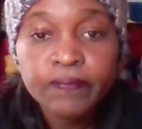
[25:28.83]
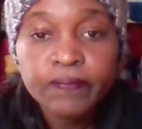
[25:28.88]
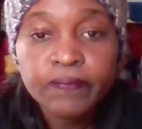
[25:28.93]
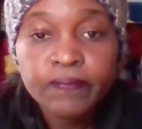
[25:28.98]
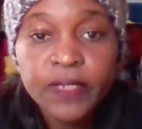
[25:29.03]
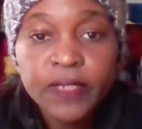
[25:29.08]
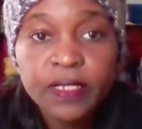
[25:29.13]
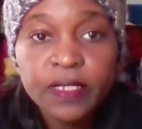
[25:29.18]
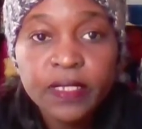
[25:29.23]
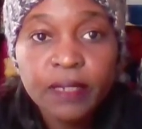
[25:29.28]

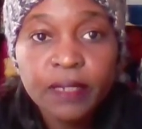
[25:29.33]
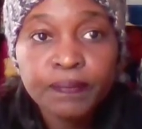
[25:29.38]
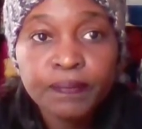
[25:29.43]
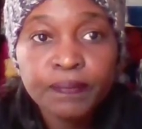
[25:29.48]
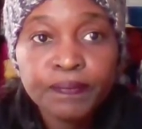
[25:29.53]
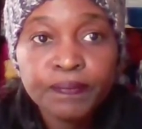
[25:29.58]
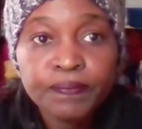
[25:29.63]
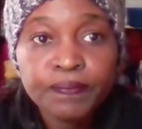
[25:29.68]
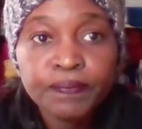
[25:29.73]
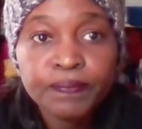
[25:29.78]
That's it.
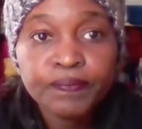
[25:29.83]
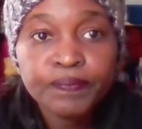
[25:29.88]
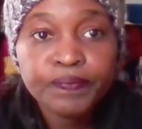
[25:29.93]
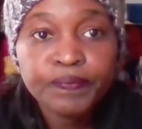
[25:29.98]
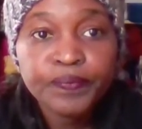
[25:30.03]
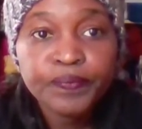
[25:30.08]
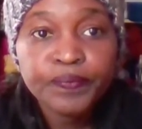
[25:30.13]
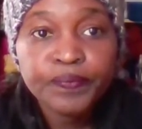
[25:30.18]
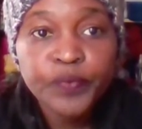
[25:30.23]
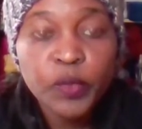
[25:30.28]

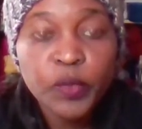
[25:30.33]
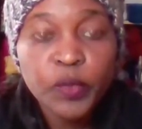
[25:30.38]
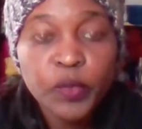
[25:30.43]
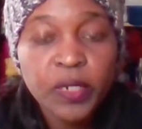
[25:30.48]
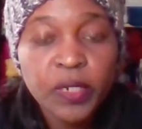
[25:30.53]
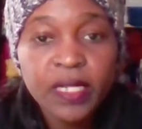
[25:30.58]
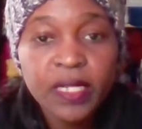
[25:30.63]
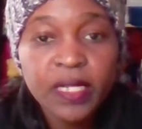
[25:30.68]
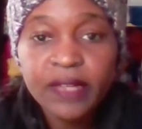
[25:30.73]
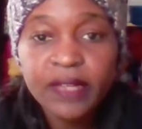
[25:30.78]

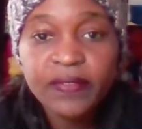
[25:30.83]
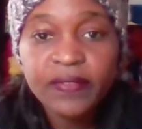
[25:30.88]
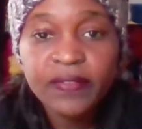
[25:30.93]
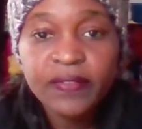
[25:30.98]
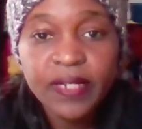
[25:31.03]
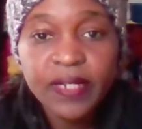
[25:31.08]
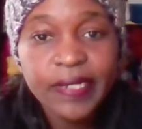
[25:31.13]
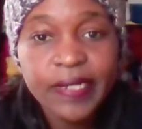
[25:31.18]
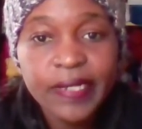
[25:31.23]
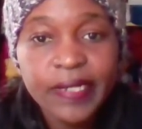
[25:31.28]
Work life,
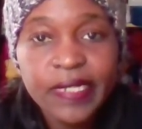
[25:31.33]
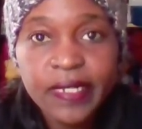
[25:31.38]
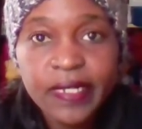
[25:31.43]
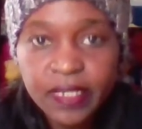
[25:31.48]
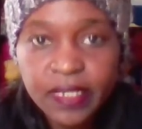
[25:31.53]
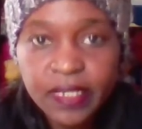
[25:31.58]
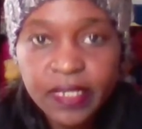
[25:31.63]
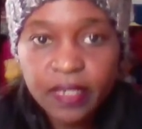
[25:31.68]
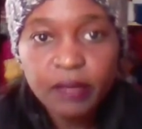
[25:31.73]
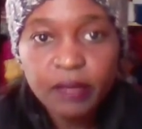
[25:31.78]
like I said,
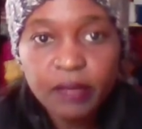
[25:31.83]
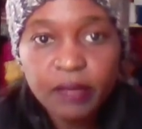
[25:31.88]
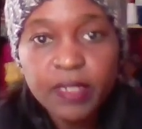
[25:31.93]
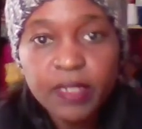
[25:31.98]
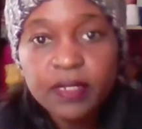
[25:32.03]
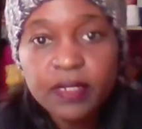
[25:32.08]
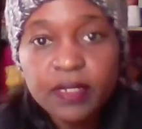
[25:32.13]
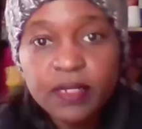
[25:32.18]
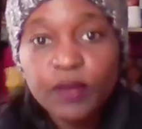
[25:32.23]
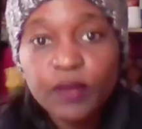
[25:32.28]
it's killing me,
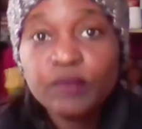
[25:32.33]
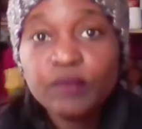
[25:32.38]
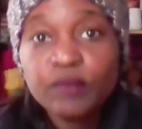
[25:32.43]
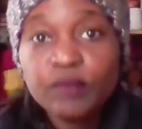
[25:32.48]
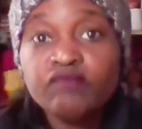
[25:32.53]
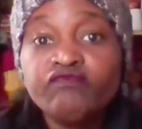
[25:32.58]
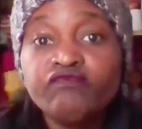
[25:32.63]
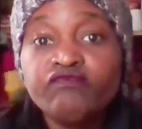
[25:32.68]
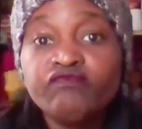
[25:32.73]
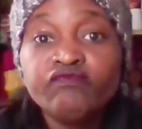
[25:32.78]
so
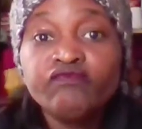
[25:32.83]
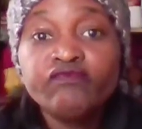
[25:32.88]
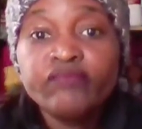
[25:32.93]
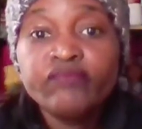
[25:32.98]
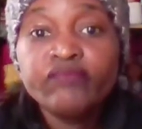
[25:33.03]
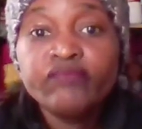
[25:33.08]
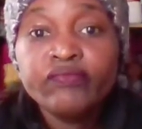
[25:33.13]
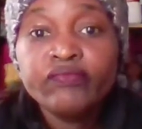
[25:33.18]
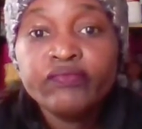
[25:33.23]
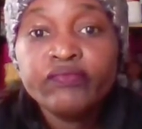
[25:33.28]

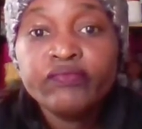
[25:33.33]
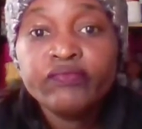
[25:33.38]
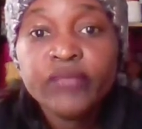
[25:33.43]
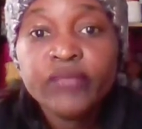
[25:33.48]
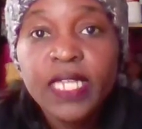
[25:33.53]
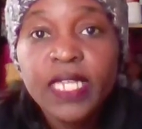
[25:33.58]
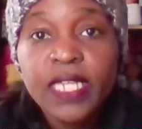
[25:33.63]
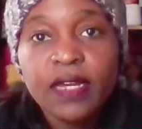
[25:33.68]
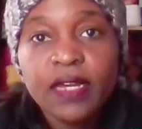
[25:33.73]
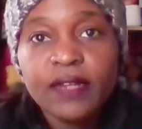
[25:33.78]

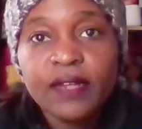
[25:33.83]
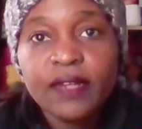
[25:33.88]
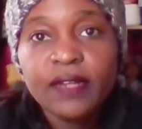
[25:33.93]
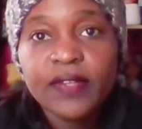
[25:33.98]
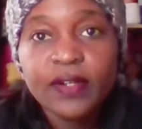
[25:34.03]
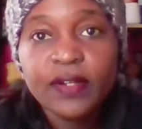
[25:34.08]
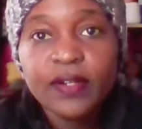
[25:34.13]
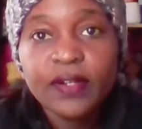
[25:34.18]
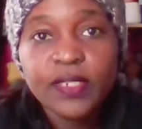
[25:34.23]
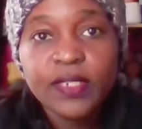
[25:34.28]
thank God for
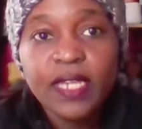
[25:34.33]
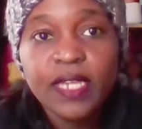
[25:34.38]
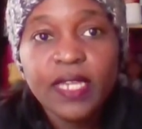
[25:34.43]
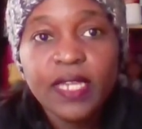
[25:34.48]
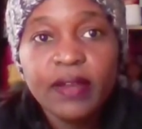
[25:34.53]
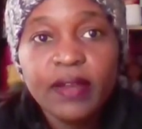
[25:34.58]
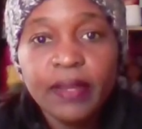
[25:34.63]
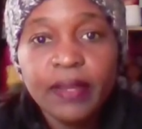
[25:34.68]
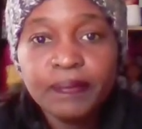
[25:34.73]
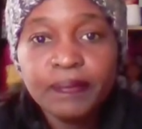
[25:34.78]
crochet,
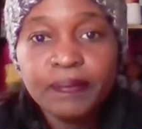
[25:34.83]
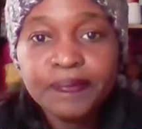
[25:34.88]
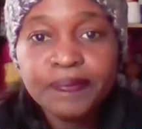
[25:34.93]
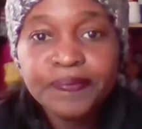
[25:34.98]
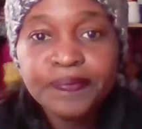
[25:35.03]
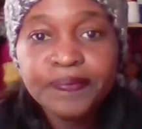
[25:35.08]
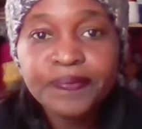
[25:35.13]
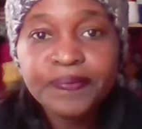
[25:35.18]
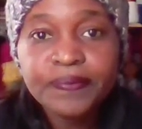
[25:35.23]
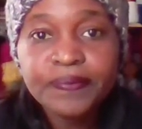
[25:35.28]
right?
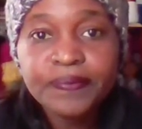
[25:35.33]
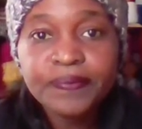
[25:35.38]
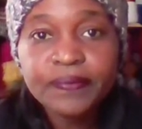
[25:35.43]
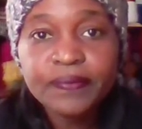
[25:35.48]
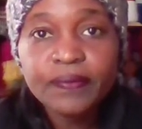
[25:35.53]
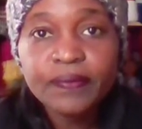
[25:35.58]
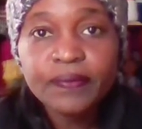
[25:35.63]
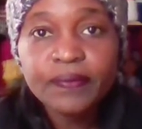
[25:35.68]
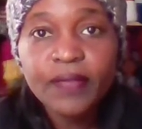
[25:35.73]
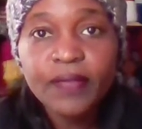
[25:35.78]

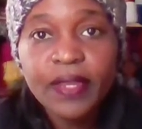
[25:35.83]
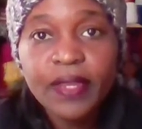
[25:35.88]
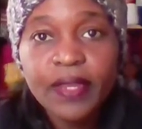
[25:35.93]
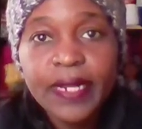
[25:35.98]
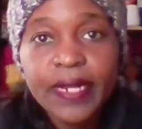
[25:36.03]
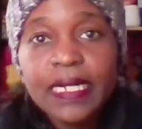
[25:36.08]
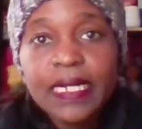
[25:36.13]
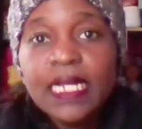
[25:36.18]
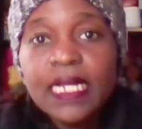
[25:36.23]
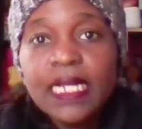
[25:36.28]

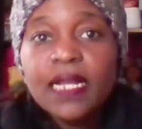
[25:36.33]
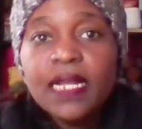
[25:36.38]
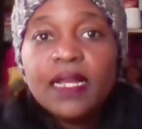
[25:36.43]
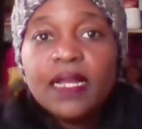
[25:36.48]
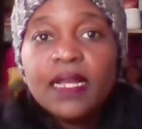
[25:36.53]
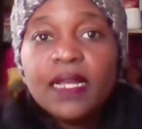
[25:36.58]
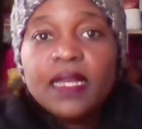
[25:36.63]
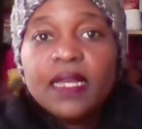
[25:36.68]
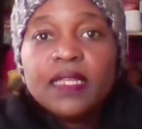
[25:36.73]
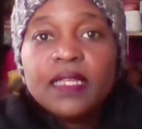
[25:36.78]
Alright,
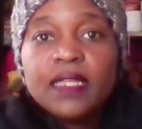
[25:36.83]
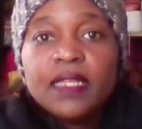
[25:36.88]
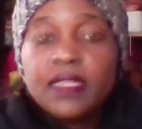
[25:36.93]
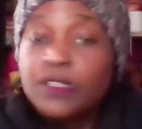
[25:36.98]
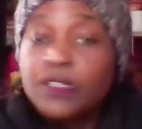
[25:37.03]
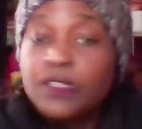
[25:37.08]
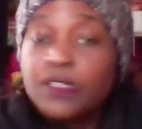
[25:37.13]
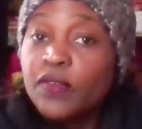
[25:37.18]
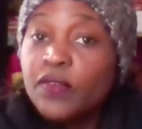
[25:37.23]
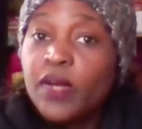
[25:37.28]

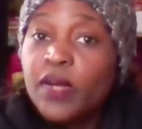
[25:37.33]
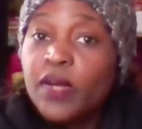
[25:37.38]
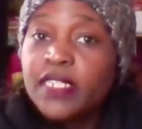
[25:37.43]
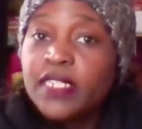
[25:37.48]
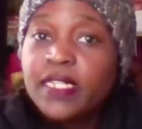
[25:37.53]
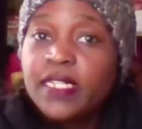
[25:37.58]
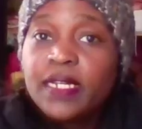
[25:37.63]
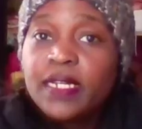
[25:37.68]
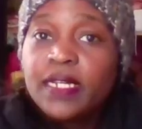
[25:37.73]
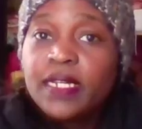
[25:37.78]
thanks for
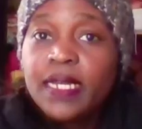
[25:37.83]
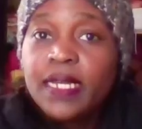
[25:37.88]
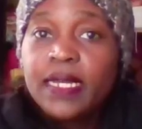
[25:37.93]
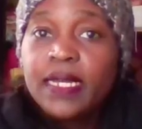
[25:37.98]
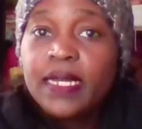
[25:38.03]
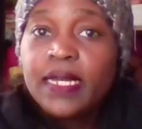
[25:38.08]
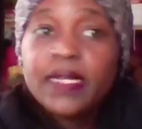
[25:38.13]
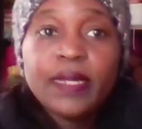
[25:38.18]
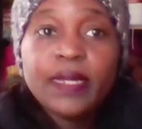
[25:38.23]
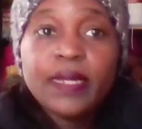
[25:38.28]
watching,
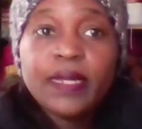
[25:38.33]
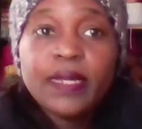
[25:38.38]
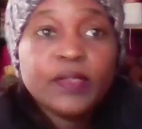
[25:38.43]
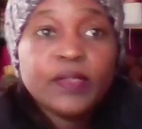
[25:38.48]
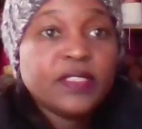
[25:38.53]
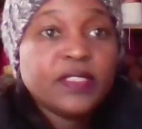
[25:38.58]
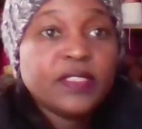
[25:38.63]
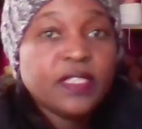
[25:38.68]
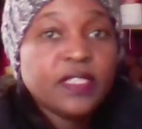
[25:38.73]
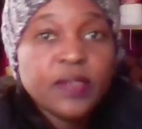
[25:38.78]
and I will
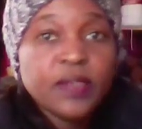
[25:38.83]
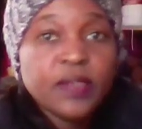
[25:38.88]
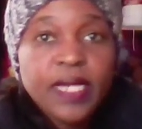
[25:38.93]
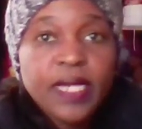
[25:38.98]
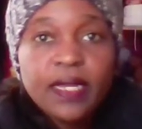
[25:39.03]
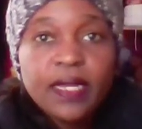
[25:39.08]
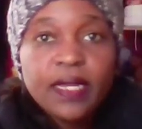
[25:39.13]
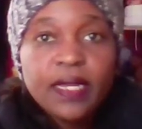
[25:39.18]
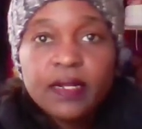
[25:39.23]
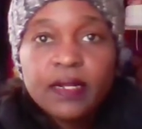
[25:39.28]
see you
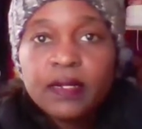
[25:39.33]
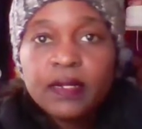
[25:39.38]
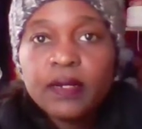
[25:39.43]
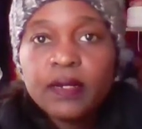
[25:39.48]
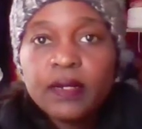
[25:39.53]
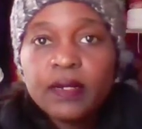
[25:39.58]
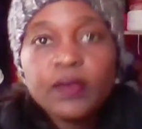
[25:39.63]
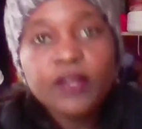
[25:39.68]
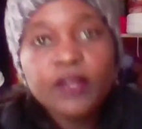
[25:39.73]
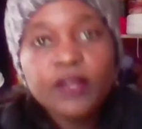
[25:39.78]
again,
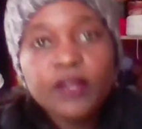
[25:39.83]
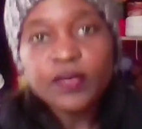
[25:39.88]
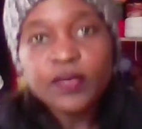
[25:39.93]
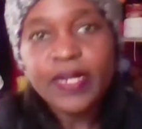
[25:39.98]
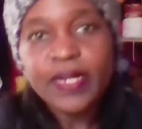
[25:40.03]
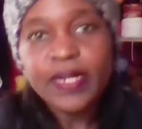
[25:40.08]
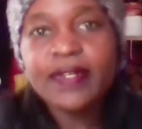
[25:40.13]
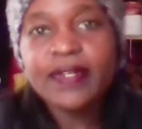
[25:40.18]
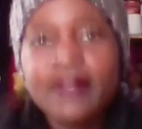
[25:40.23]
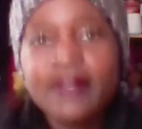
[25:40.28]
who knows
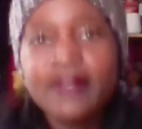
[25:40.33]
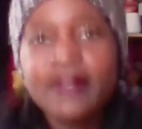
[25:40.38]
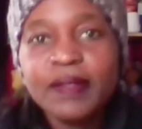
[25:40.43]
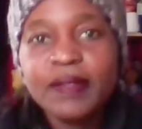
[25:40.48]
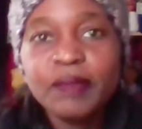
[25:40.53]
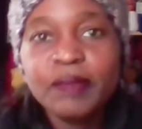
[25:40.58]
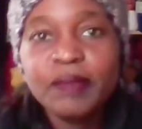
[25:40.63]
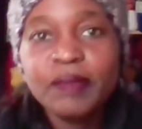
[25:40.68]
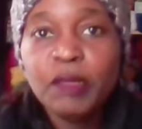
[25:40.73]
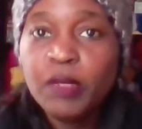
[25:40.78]
when.
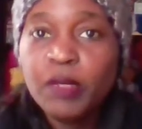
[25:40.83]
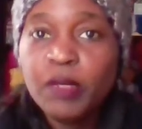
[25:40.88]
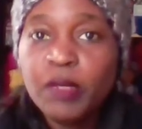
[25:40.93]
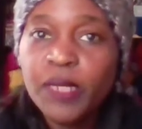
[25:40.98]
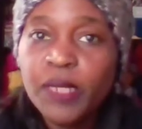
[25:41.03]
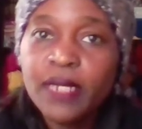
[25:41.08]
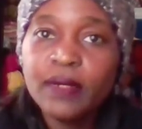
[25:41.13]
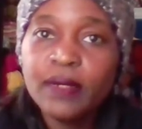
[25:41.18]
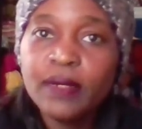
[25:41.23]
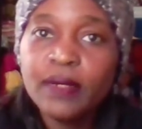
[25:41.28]
Maybe in a
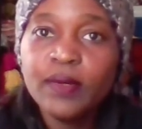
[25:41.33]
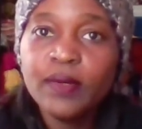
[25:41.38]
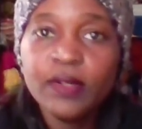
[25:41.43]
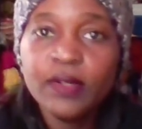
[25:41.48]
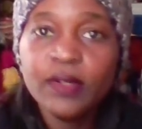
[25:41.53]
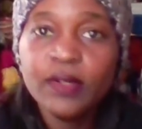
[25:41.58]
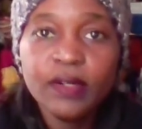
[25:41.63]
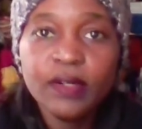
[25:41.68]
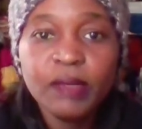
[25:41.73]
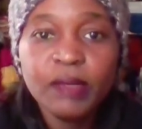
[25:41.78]
week,
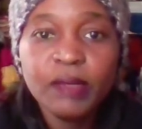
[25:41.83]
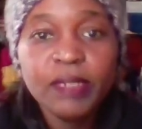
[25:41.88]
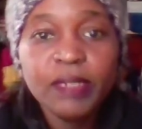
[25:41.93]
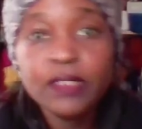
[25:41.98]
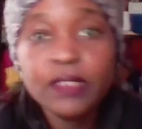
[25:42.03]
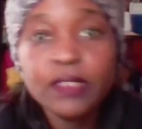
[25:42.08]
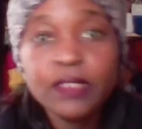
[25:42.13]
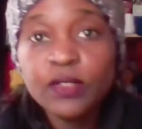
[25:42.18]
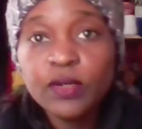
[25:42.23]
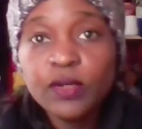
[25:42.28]
or maybe
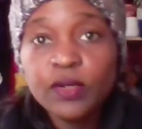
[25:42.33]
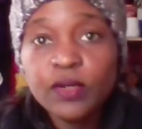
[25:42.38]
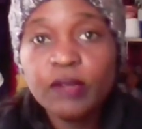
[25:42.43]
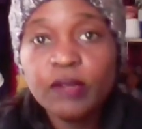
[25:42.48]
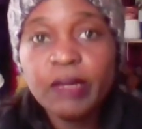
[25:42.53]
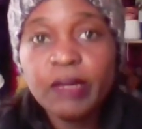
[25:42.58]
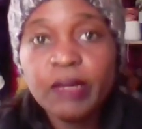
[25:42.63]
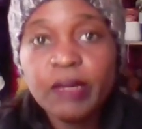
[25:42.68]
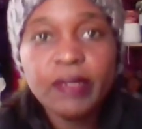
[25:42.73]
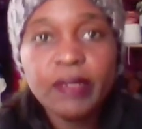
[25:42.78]
in 2, or
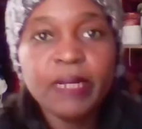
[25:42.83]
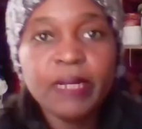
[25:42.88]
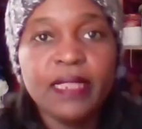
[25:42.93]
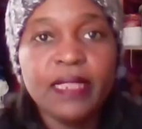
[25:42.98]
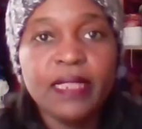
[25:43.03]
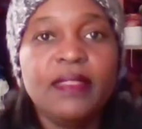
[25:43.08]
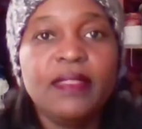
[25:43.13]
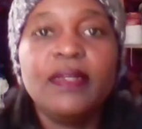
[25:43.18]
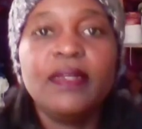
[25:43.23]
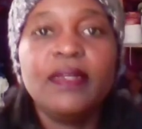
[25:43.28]
maybe in a
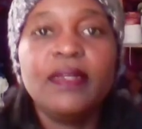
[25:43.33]
month.